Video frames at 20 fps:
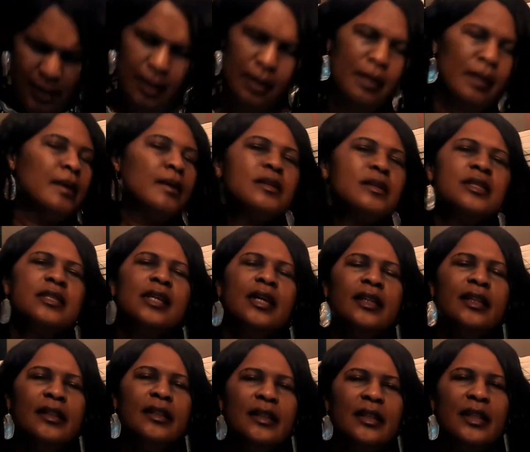
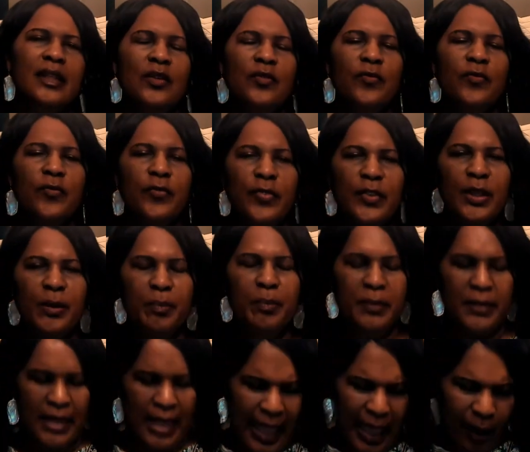suddenly flipped
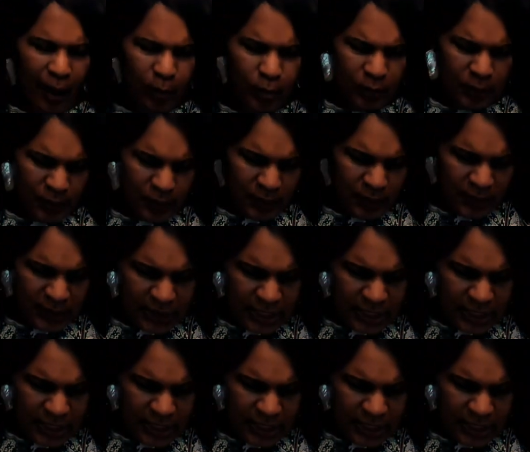out. She